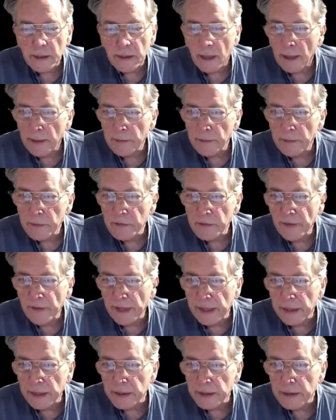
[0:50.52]
and how it was
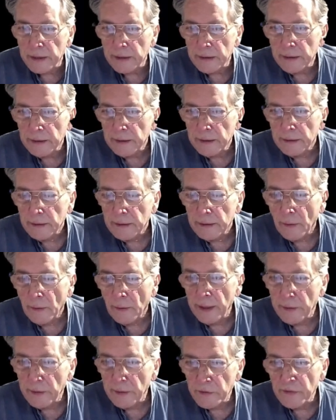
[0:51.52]
faked,
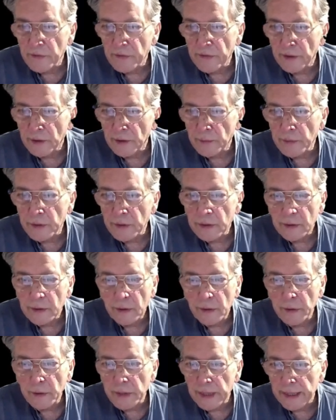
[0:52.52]
where it was filmed,
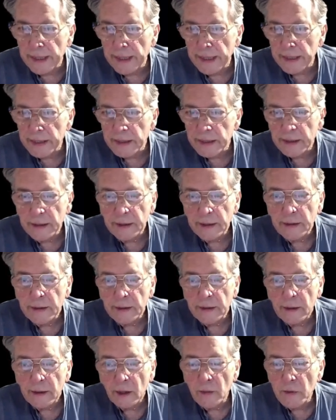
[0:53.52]
who did it,
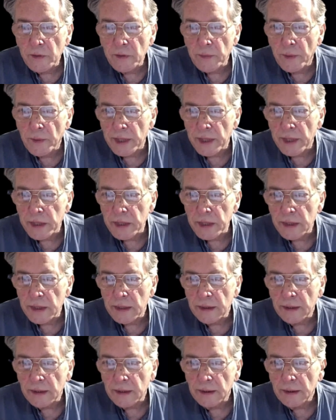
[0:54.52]
who was present.
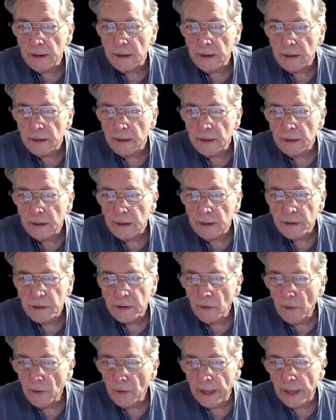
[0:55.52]
It's all